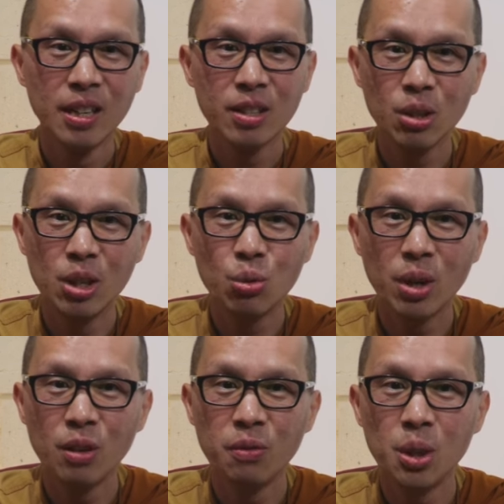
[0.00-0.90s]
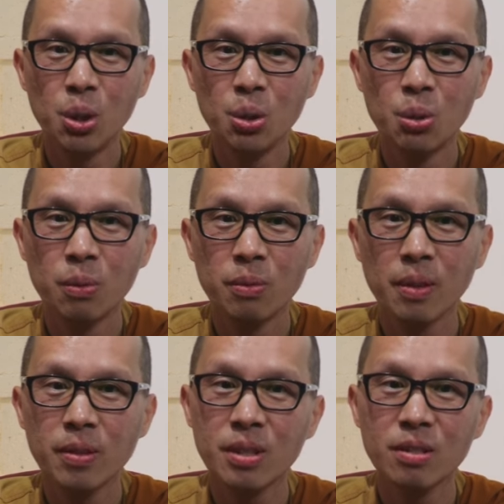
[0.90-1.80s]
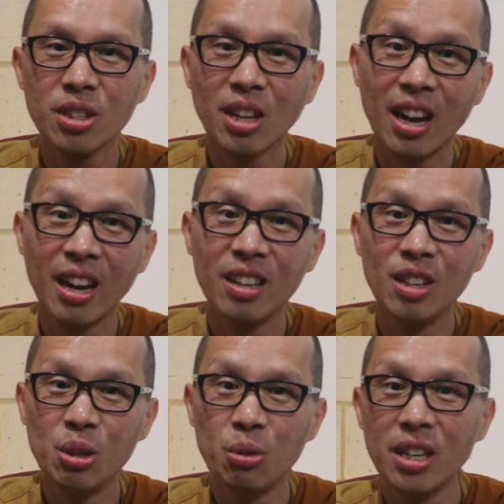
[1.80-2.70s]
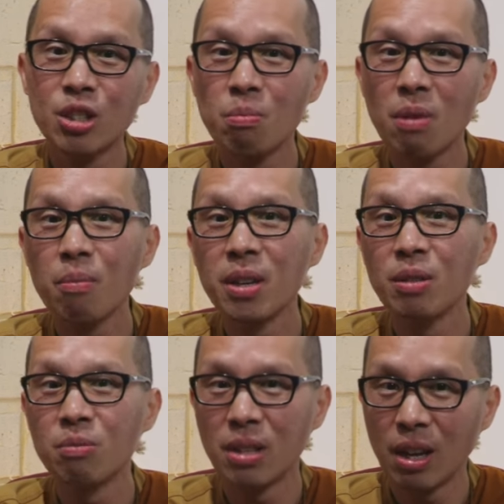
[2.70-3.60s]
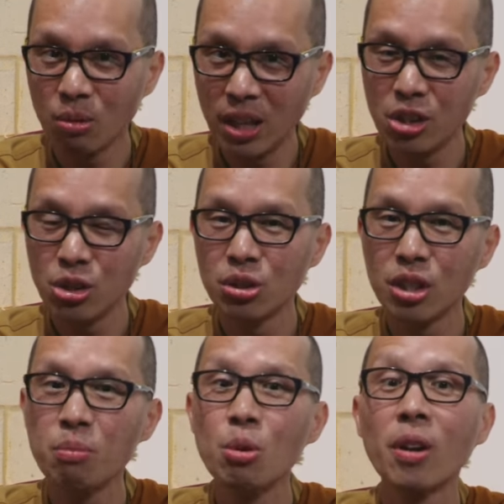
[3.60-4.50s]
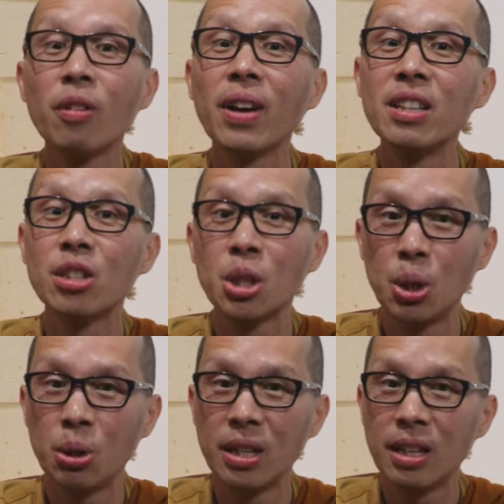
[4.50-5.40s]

So each one of you, Sky in the US, you probably, that relationship, you want to find security.